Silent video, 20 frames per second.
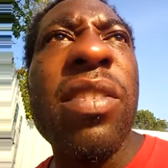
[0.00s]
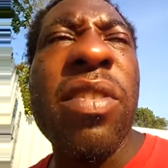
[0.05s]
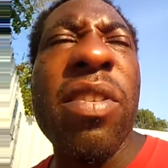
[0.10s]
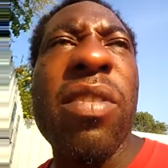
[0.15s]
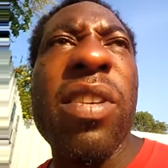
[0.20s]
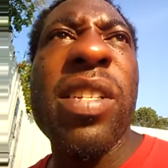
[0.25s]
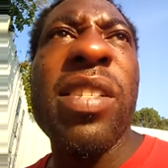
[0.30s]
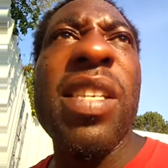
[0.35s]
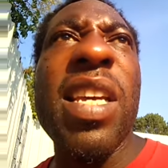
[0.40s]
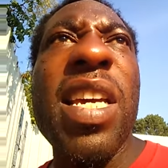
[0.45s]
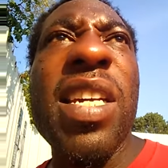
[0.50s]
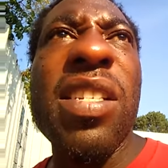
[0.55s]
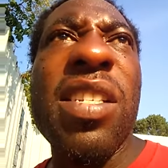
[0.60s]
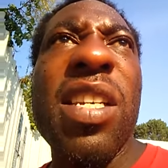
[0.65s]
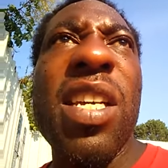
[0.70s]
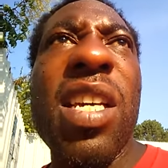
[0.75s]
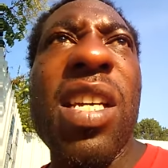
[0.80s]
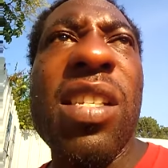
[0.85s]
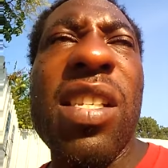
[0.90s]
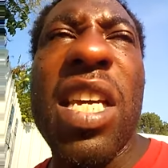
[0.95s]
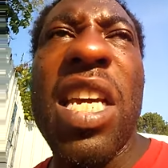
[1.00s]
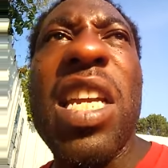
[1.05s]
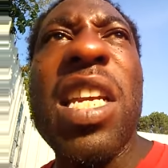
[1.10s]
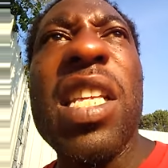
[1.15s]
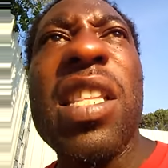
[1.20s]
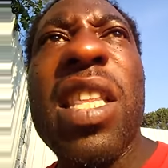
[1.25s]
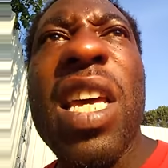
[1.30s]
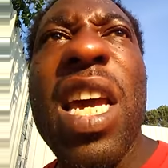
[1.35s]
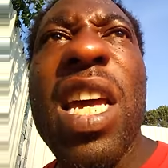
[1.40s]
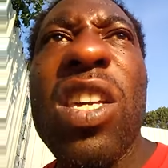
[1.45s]
Dirty Sanchez,
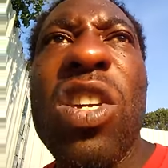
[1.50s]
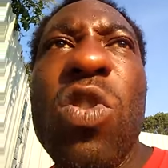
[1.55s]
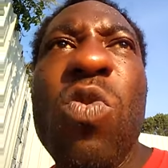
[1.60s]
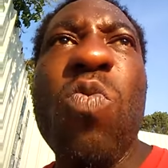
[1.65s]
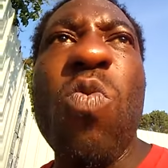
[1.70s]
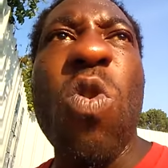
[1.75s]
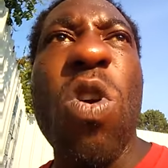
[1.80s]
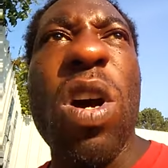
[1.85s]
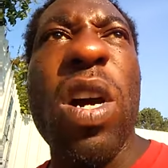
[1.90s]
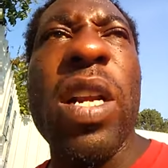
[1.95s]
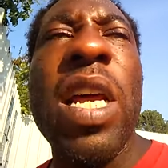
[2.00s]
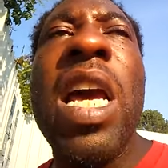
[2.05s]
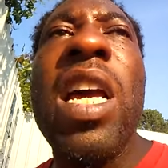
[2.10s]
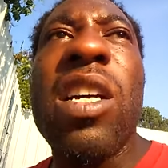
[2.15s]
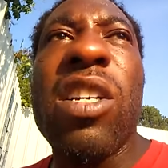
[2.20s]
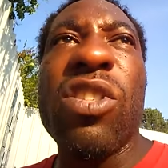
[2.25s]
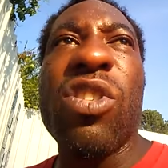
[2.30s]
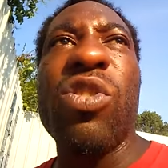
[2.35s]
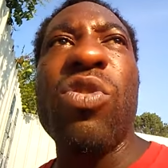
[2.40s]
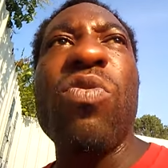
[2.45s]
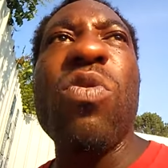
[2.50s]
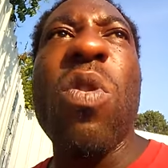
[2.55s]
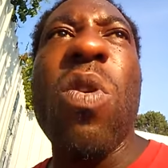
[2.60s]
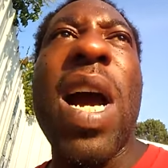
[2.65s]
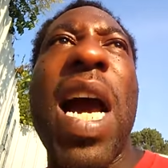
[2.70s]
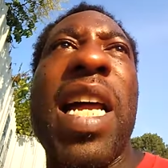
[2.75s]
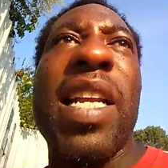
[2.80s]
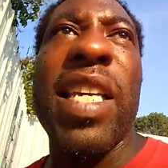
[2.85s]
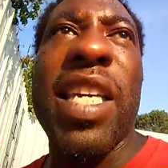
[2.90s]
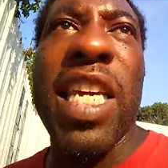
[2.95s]
anything you want, because you
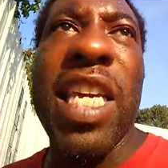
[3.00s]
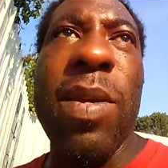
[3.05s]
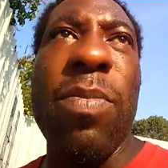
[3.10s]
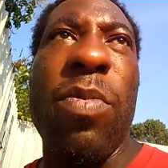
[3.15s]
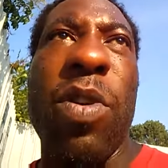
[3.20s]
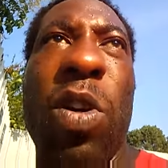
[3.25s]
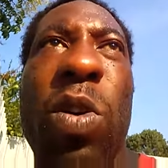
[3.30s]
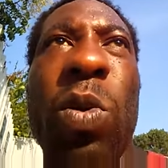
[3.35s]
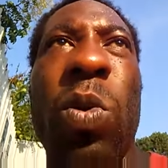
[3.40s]
know how to keep